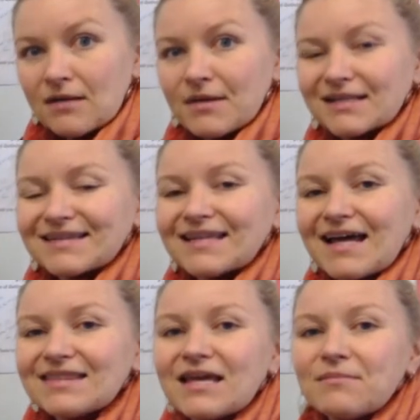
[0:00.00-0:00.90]
It
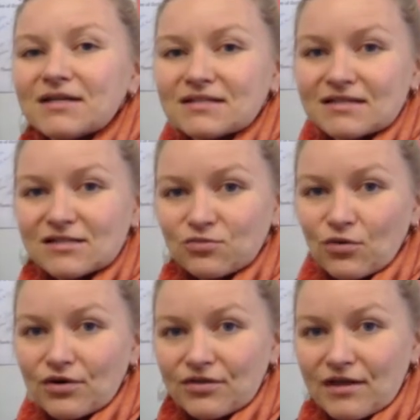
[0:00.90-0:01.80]
led them into this
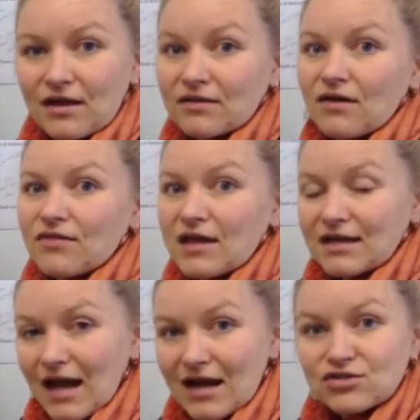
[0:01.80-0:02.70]
war thinking that they
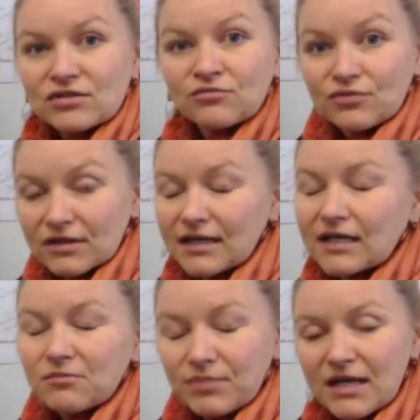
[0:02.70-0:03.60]
could actually really
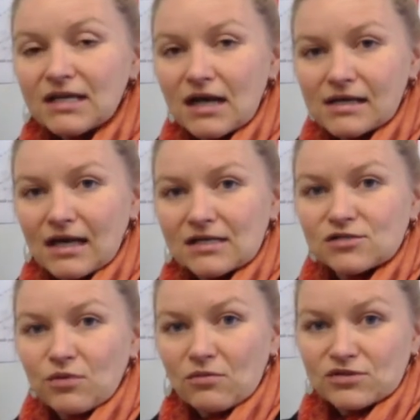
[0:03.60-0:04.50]
compete
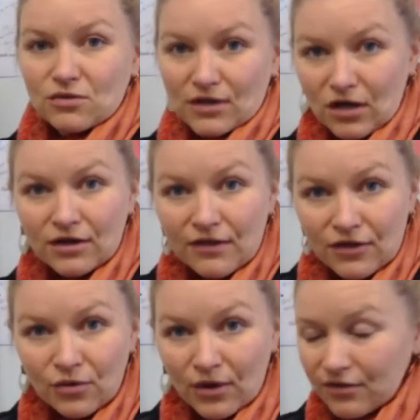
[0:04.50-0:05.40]
against what was going on in
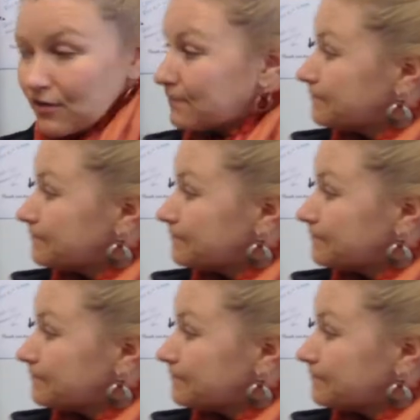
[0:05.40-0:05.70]
the North.